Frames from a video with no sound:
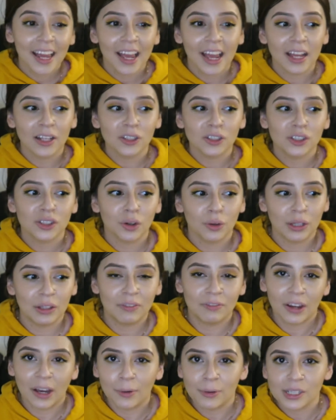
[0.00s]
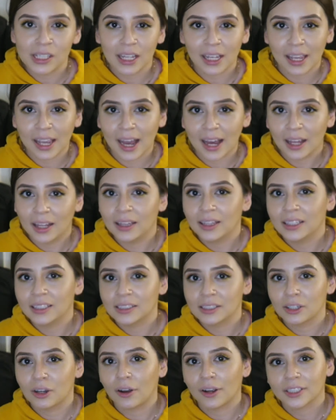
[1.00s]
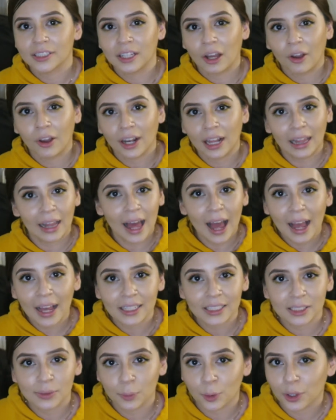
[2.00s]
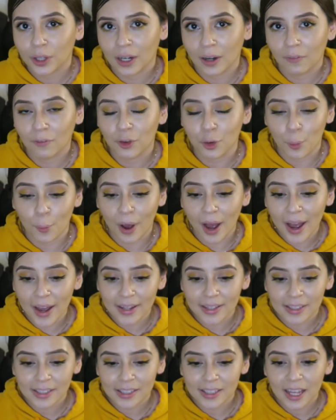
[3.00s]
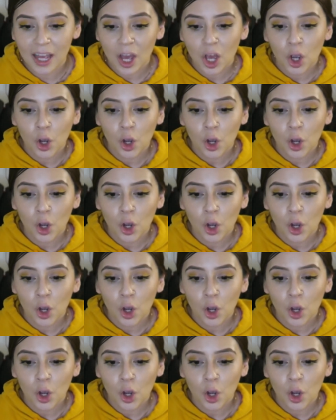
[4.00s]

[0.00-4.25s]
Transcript: and so the vet was like, yeah, this dog's not gonna last more than a few months.